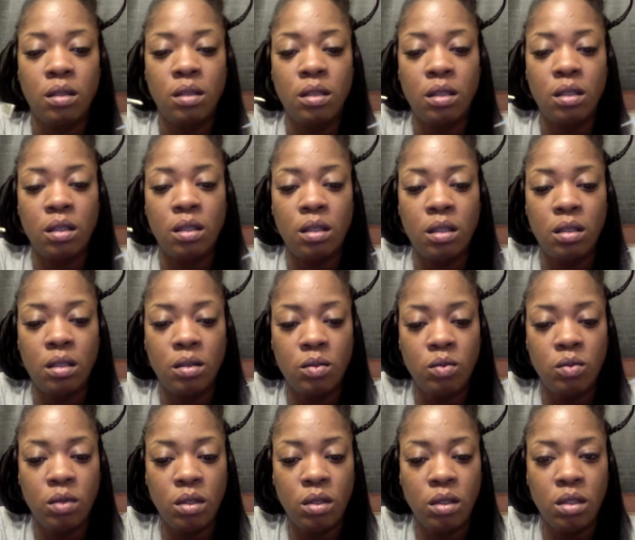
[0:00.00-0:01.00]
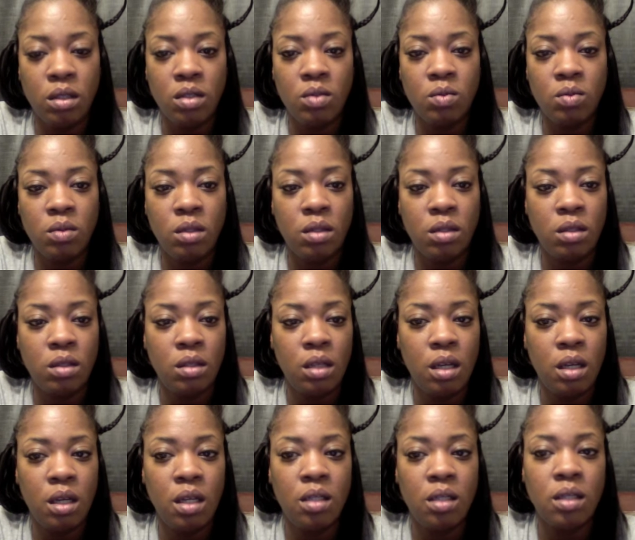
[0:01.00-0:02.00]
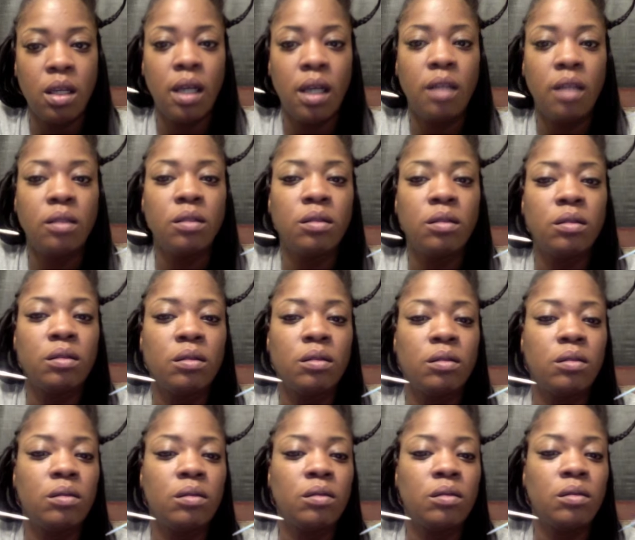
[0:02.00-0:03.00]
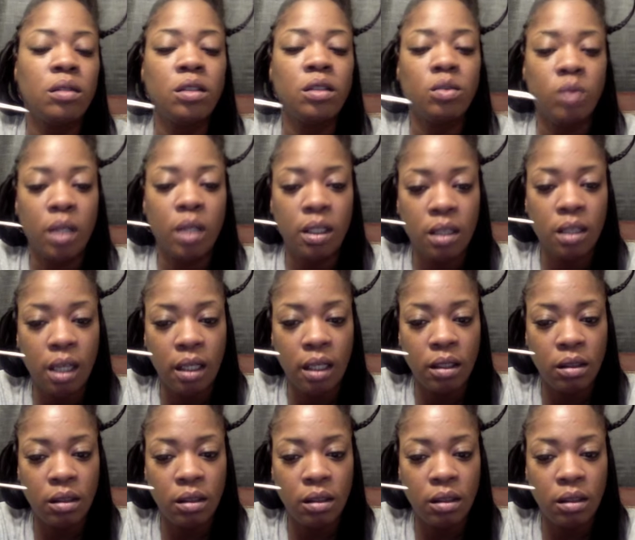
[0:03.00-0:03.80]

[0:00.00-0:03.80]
And this one, this one has gotten, this one has gotten